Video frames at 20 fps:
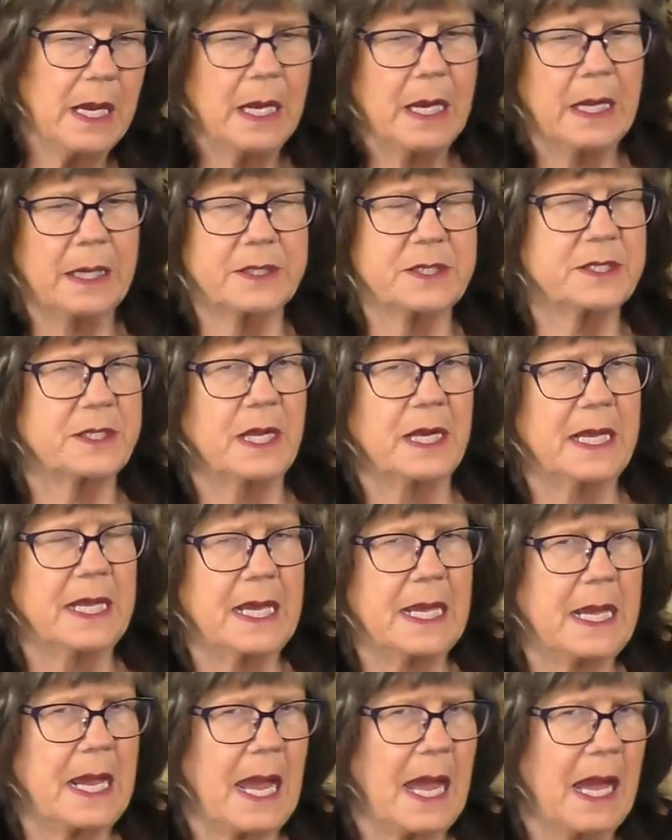A
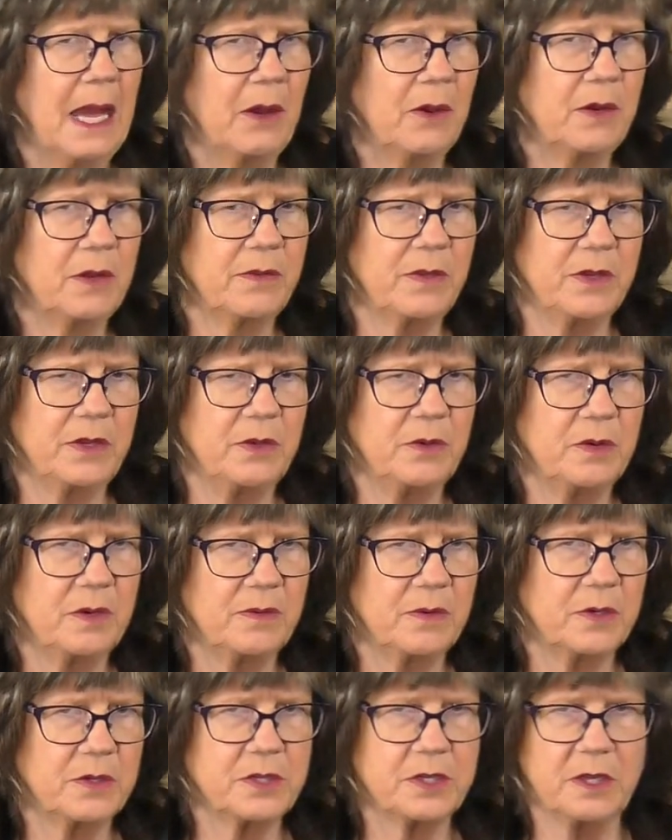study out of the
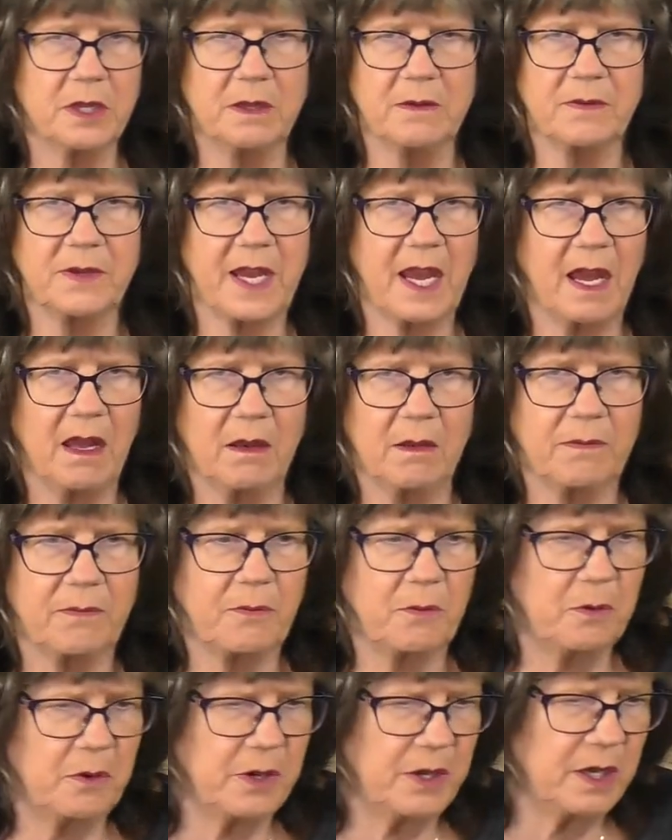University of
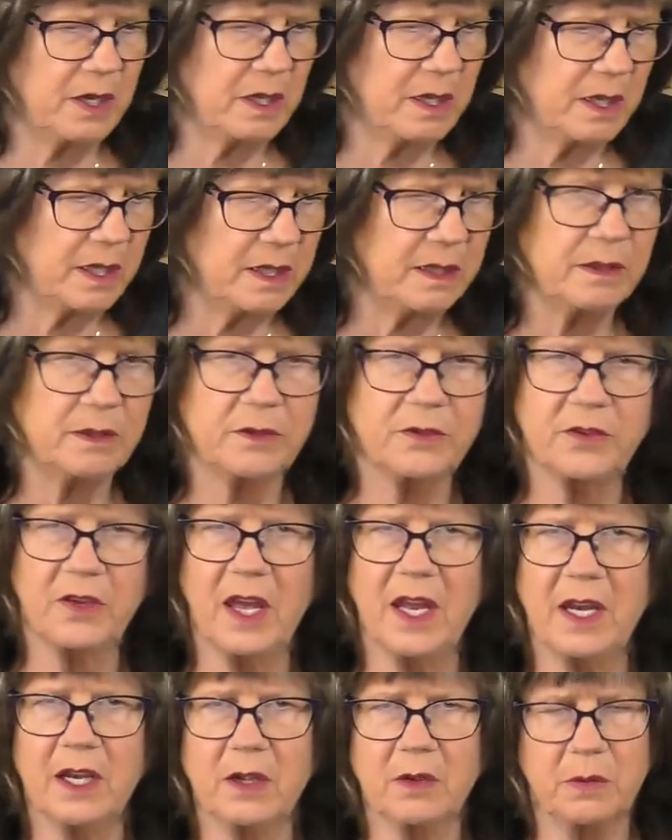California in
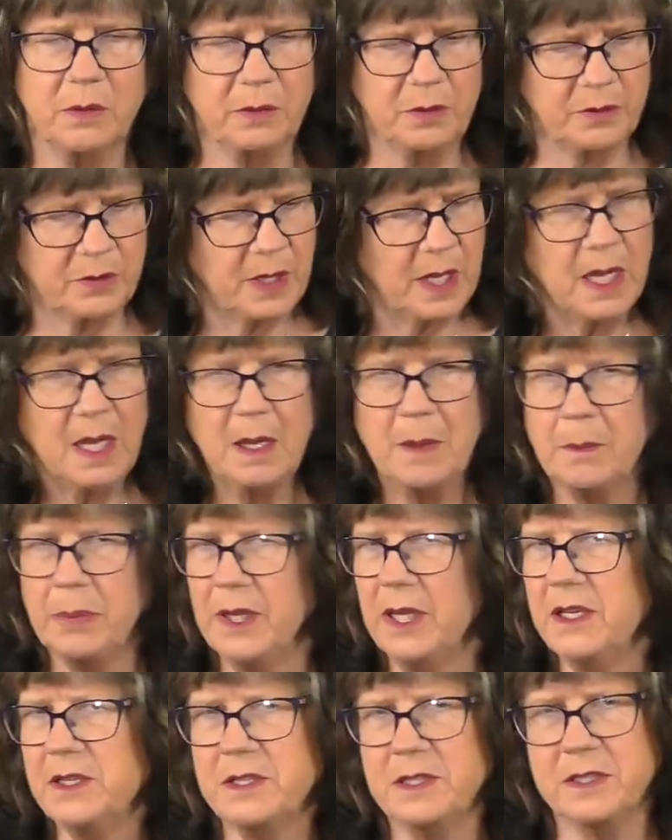Santa Cruz
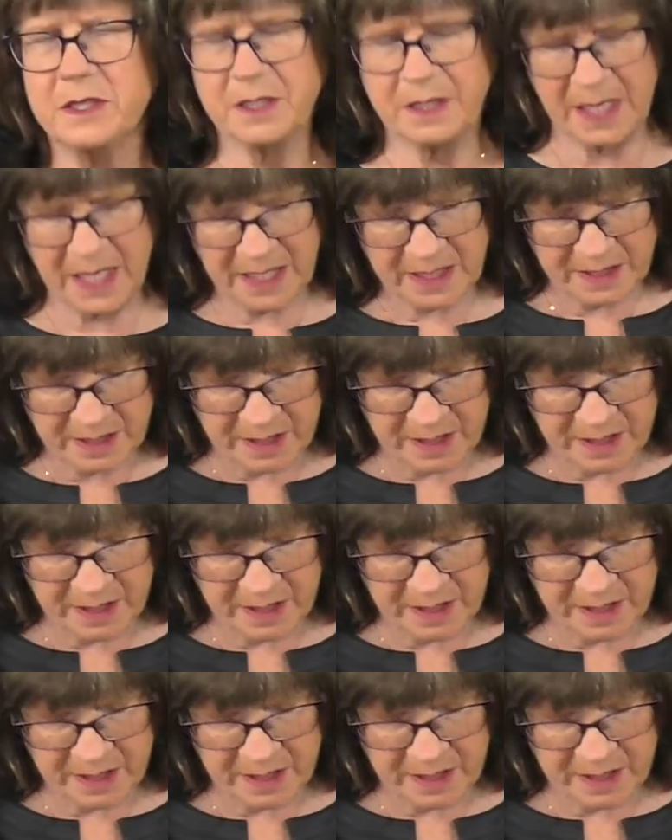places that